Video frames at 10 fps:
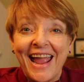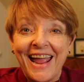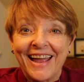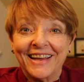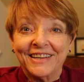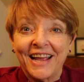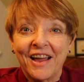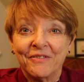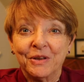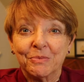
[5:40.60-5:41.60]
and
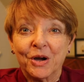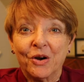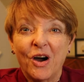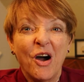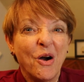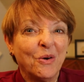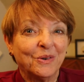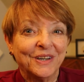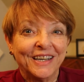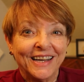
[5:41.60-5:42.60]
have them go,
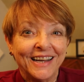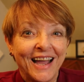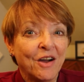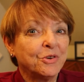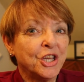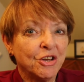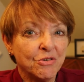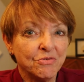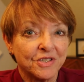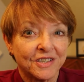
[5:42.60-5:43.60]
"Oh, how
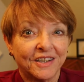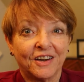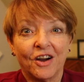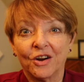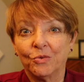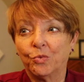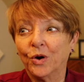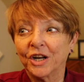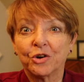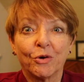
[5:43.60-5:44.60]
cute! Oh,
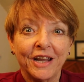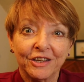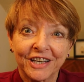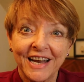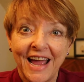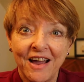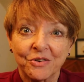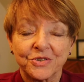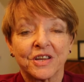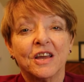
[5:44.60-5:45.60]
what a great looking
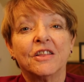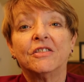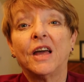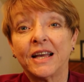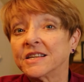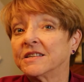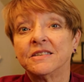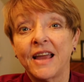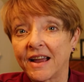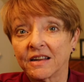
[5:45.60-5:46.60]
house." That's
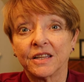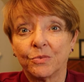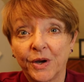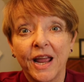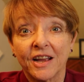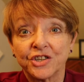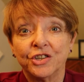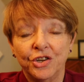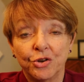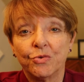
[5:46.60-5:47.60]
exactly the
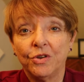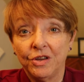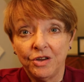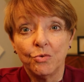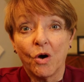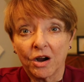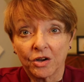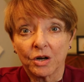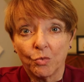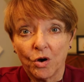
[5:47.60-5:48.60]
reaction you are
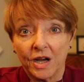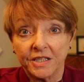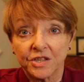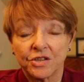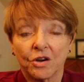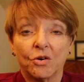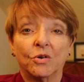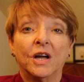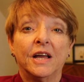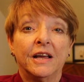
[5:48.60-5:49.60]
going to want. So,